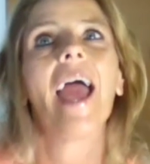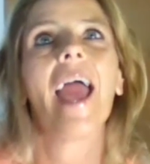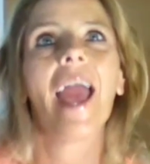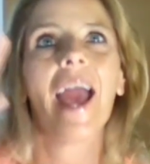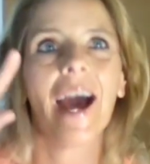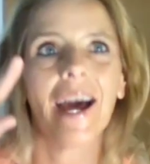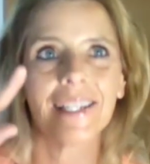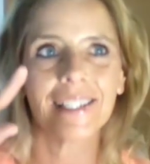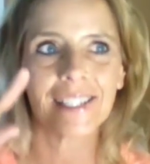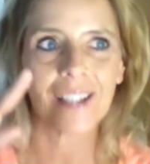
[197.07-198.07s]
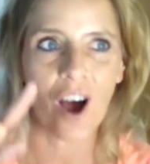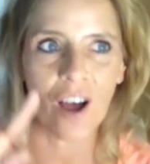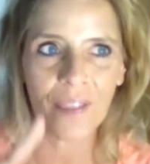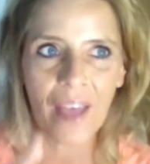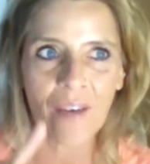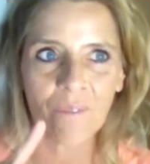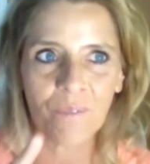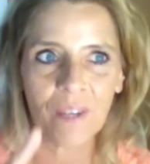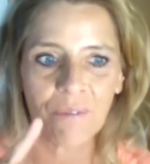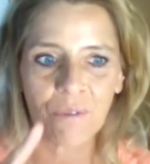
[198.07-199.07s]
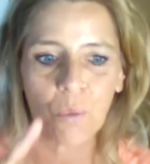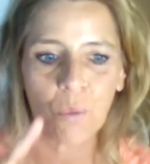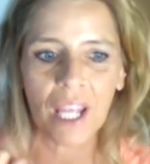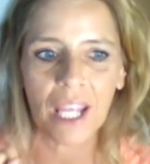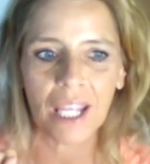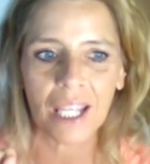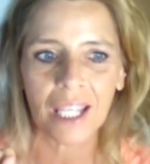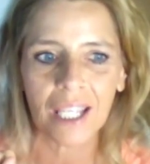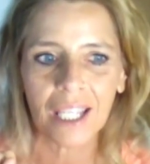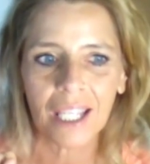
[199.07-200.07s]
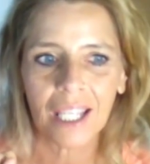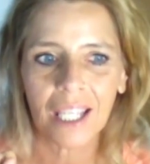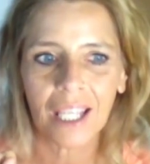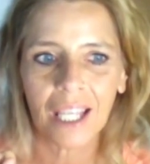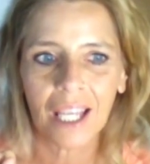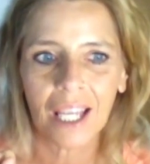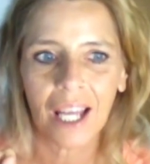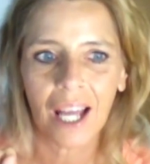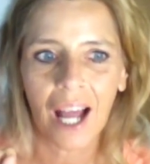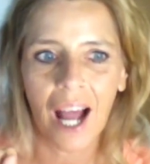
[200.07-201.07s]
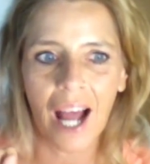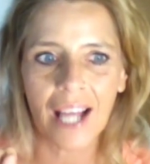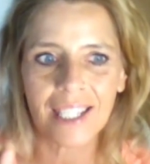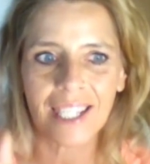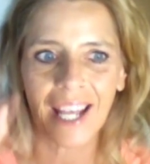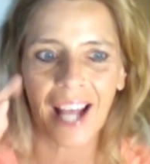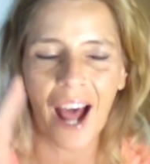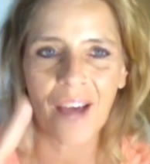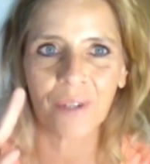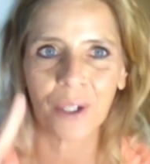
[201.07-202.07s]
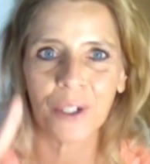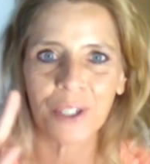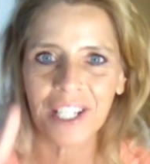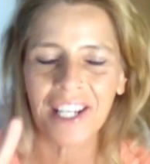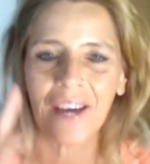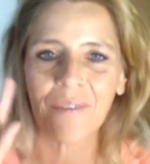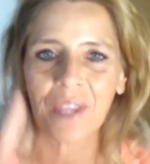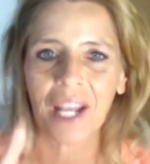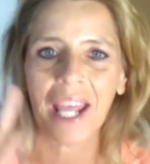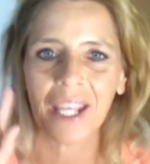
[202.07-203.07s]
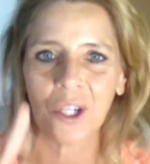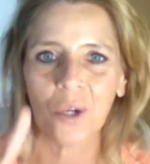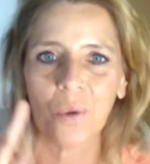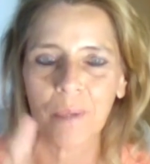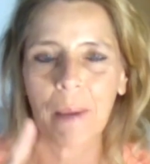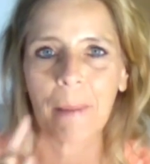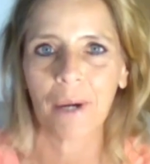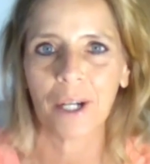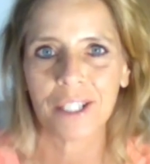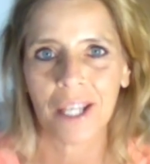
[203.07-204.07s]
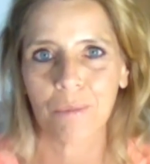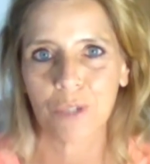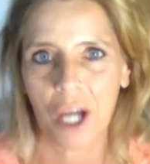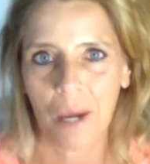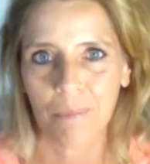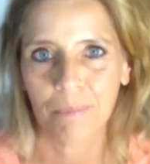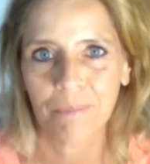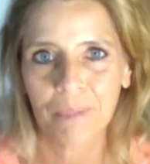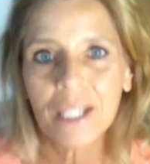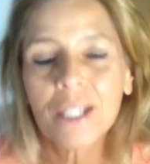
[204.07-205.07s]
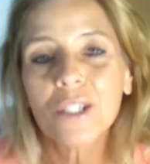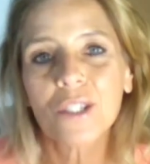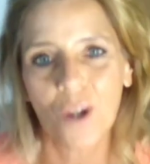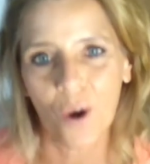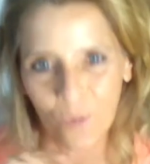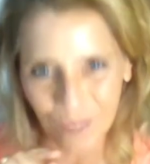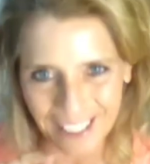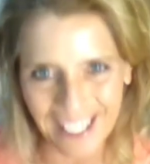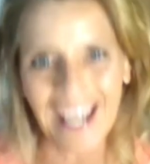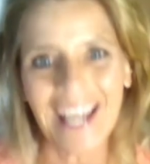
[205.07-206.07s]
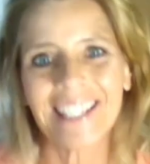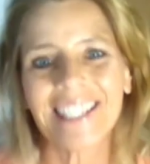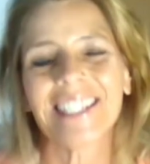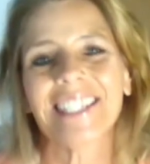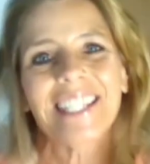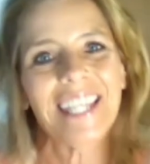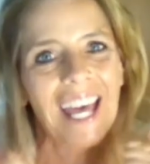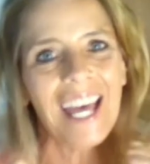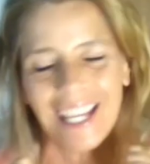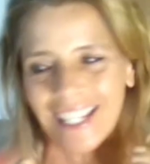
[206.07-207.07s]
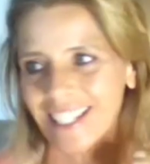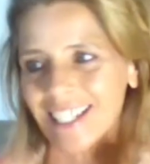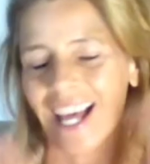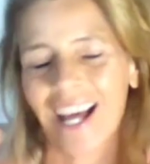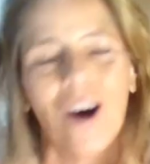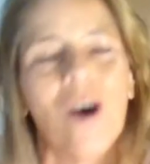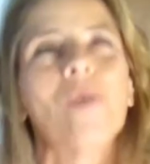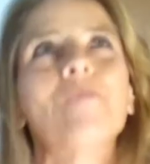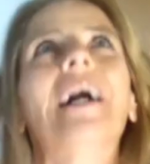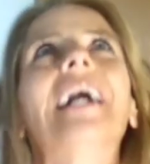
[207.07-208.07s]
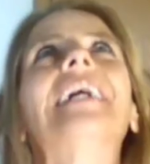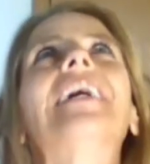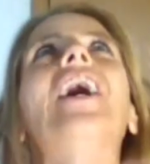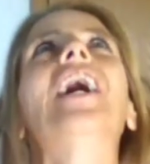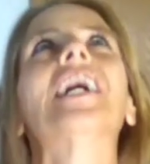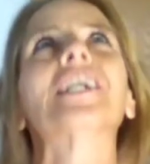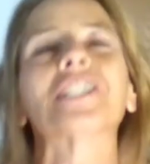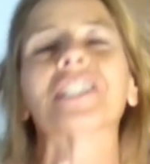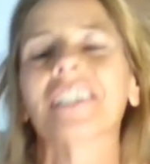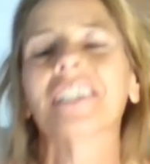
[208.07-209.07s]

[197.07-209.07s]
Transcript: And on that fifth week, I said, I've earned enough that I can quit my part time job. So, yes, yes. Oh my gosh,